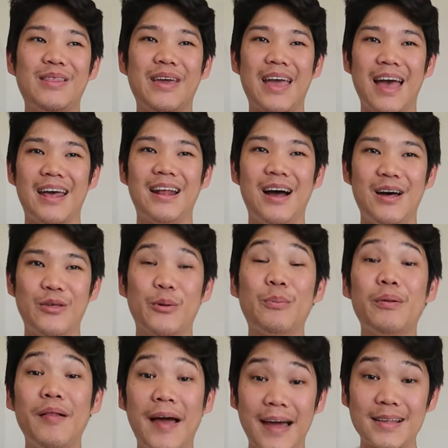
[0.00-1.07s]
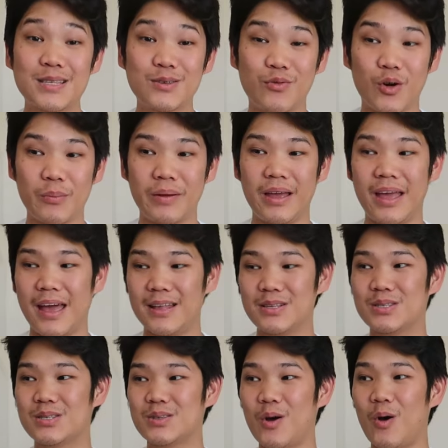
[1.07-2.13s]
they had other plans for me,
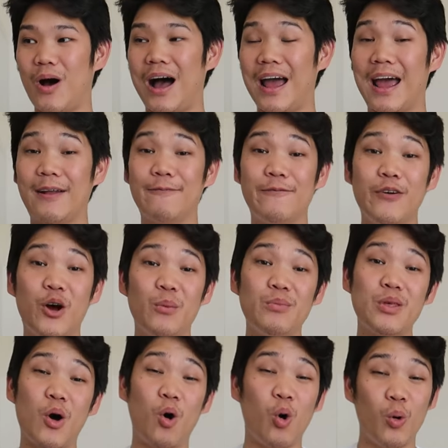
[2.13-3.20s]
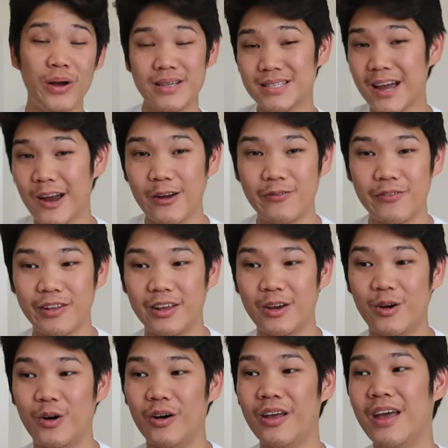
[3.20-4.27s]
and so I had filmed the whole entire
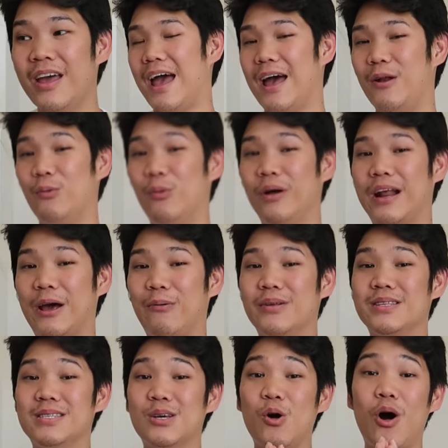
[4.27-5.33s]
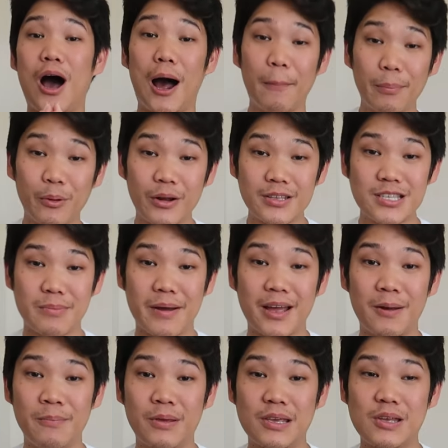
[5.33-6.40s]
video, and when I went to go upload it to my
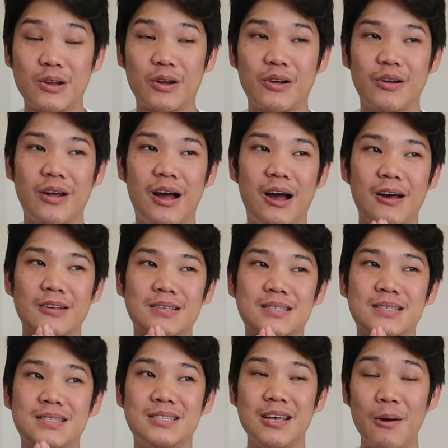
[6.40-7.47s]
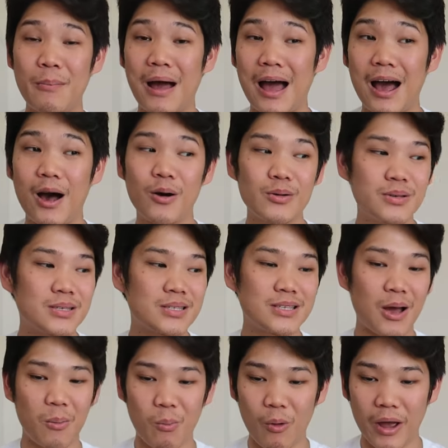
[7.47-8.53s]
computer, somehow,
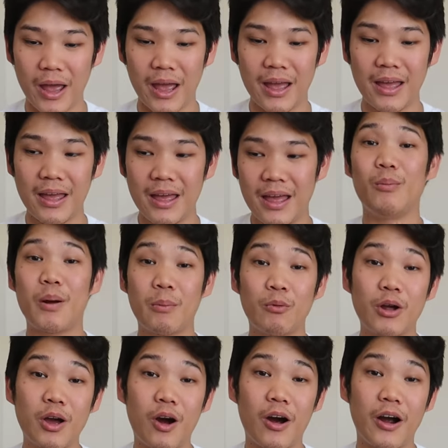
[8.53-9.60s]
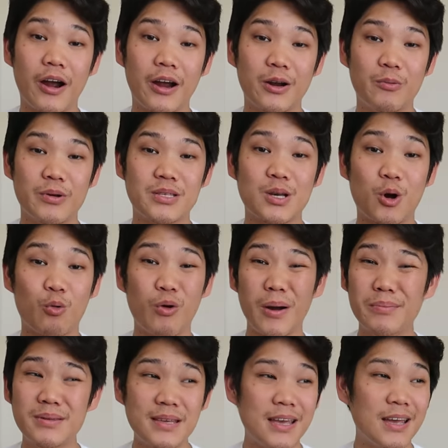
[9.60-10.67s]
some way, the memory card was
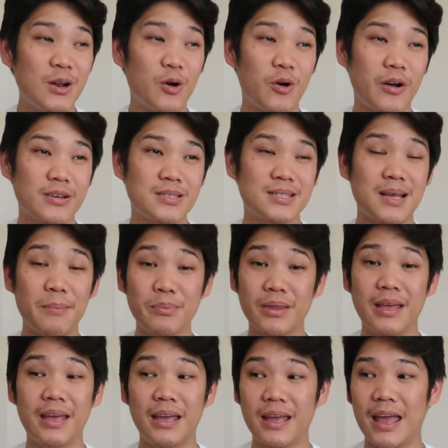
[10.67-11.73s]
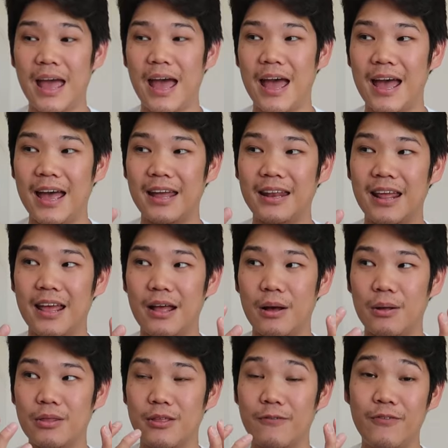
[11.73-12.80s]
corrupted or something, and
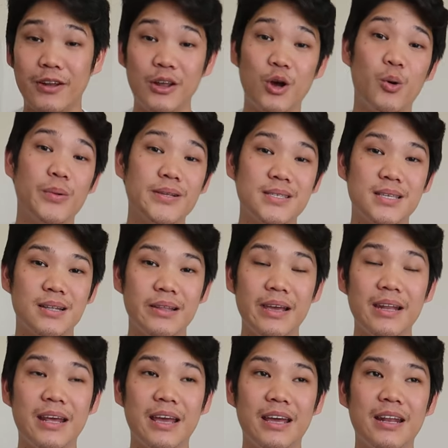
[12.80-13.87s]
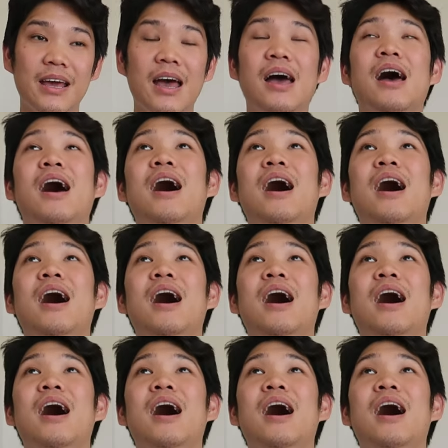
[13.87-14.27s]
the video was deleted.